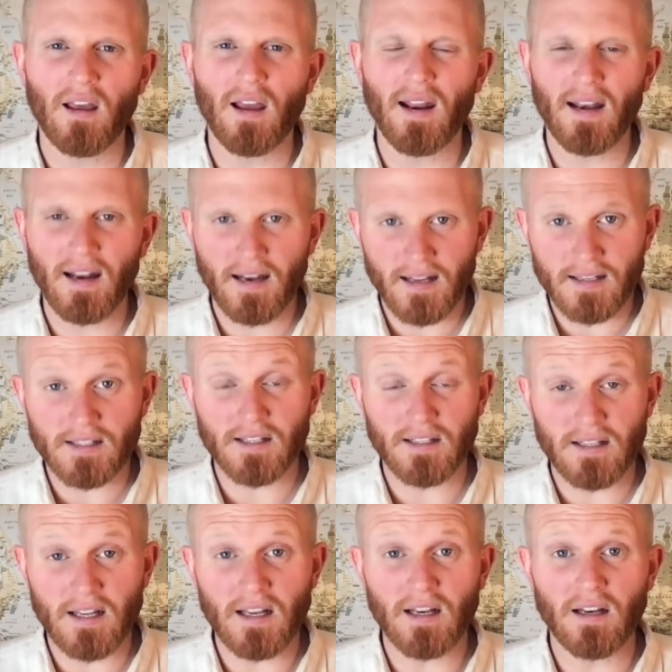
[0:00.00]
and it is
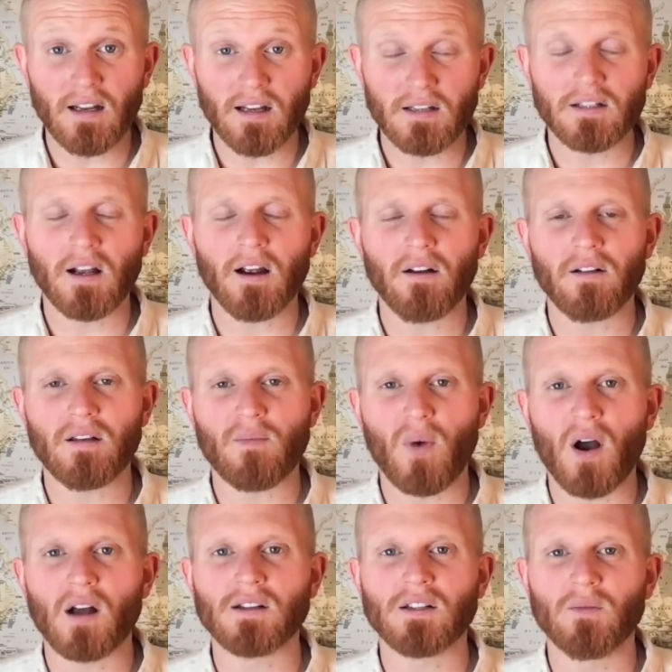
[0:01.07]
indeed entirely
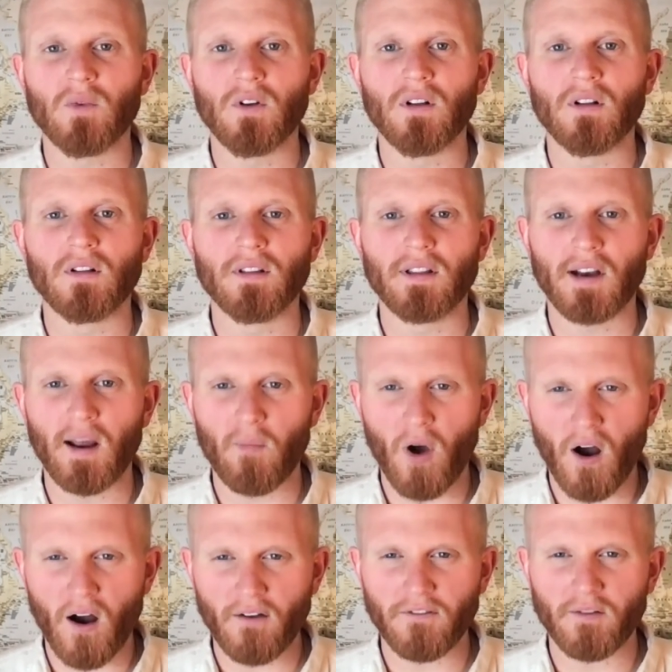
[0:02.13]
possible that I'm
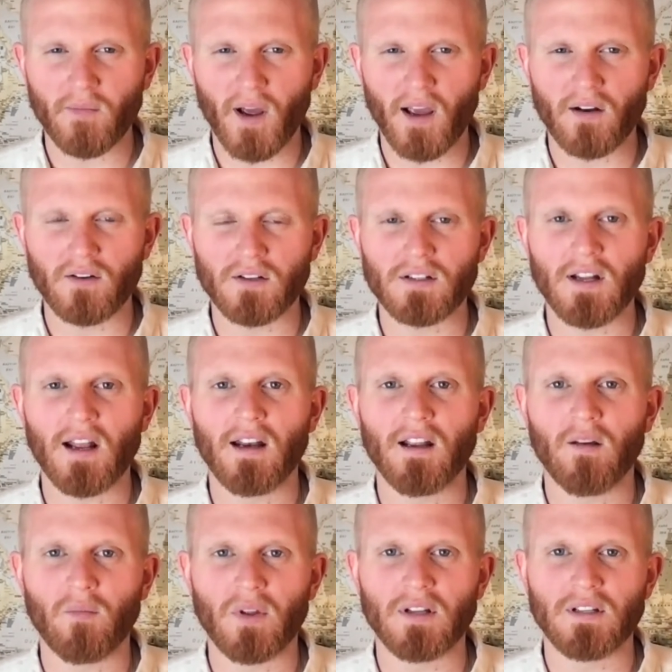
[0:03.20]
off in my understanding
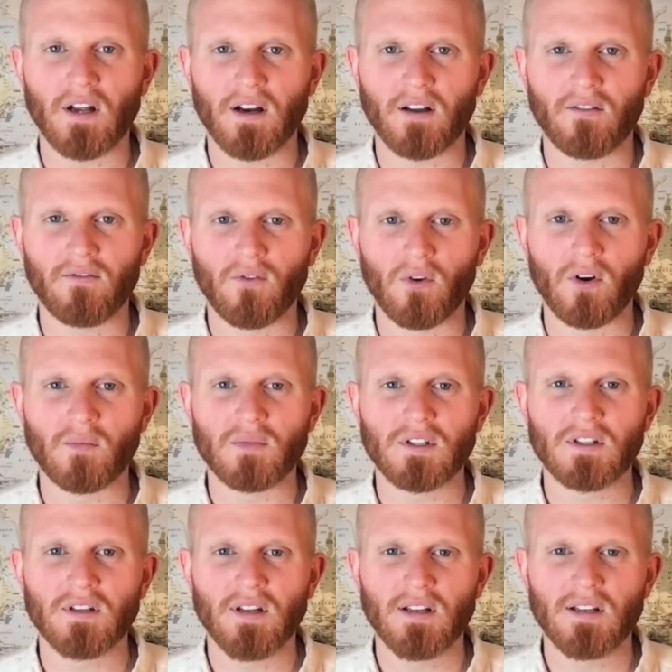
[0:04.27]
of Platonic
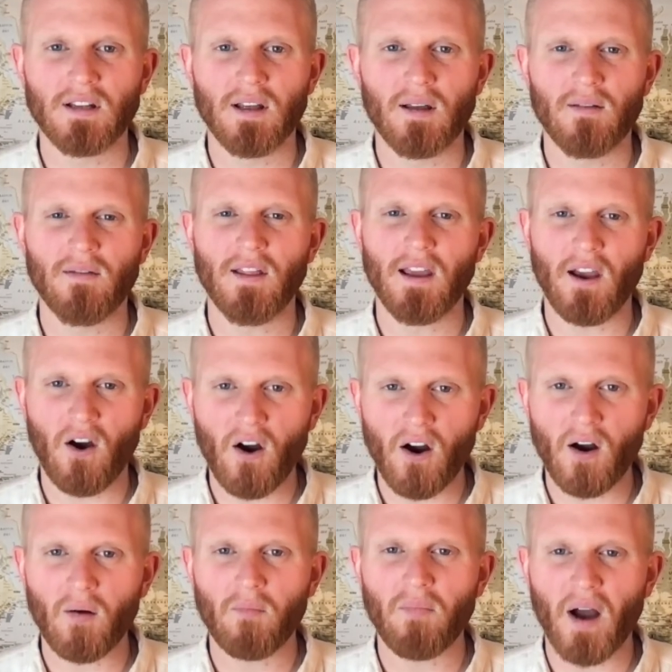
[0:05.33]
forms. they
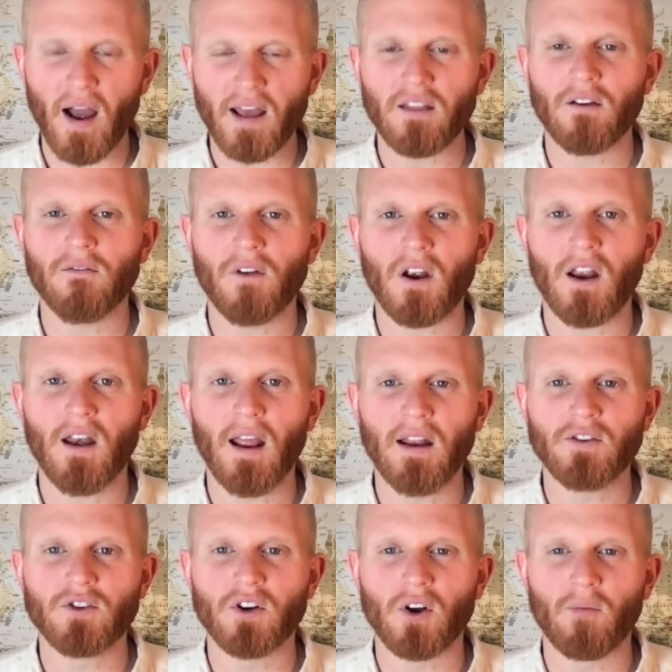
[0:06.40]
are, by their very
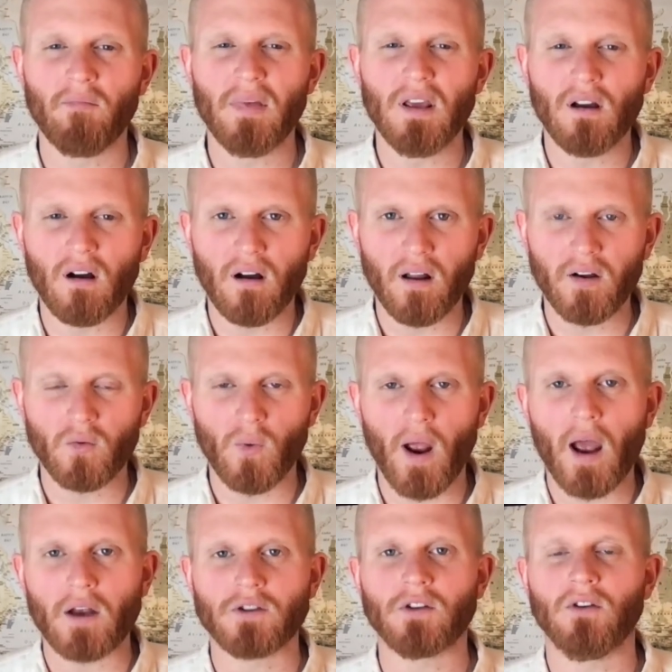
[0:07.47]
nature, beyond
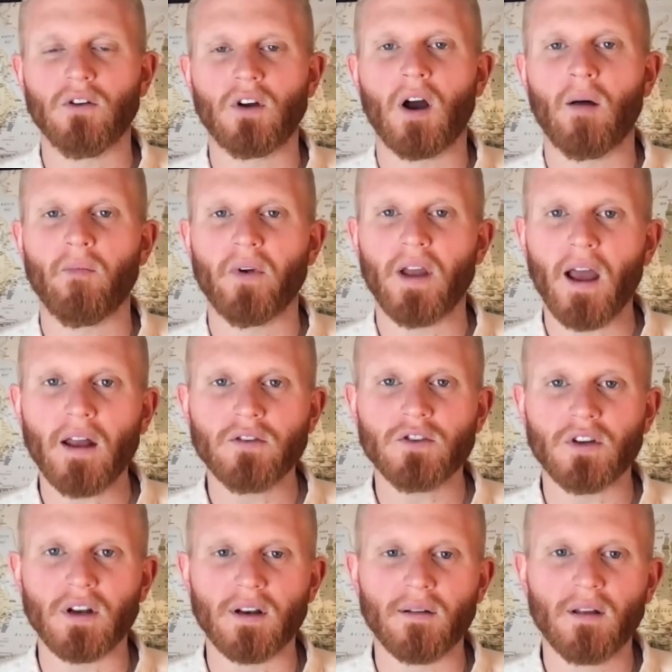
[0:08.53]
rational
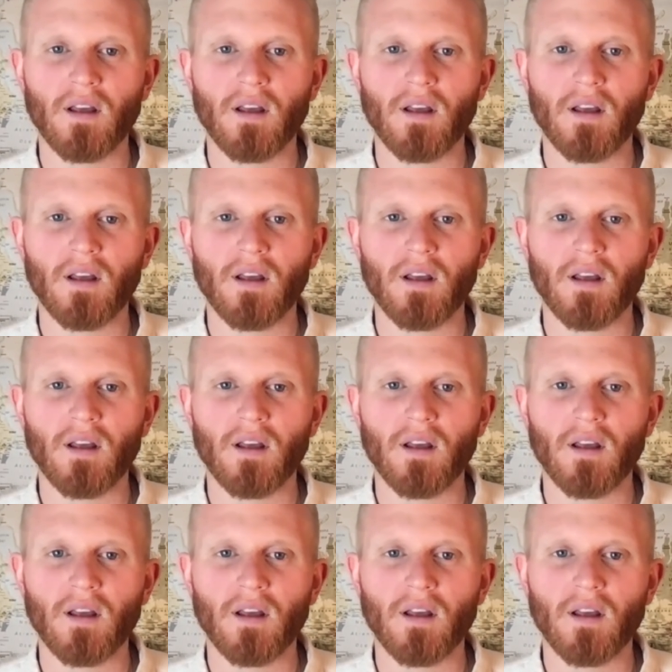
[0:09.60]
comprehension,